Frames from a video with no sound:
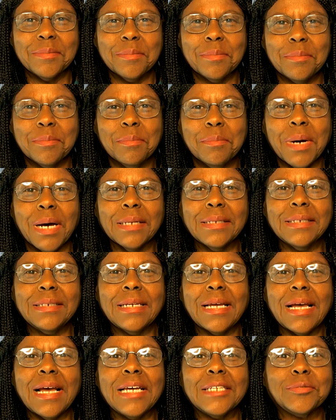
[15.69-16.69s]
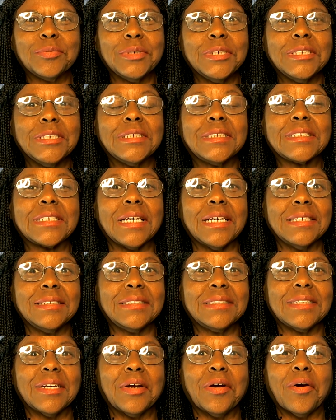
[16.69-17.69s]
Mullein, as we
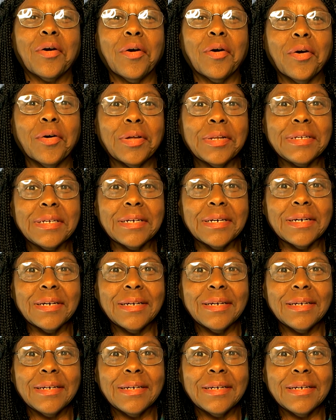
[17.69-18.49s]
discussed earlier,